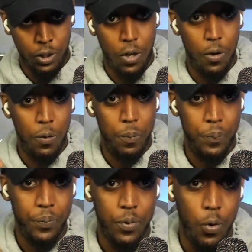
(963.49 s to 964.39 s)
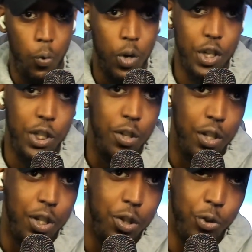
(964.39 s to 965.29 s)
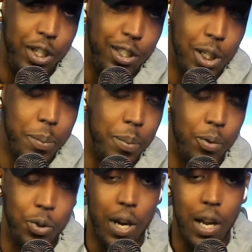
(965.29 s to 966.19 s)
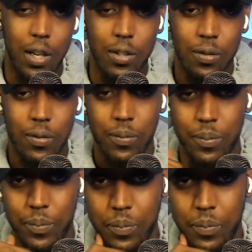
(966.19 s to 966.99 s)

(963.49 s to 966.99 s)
So what's your three skippable tracks?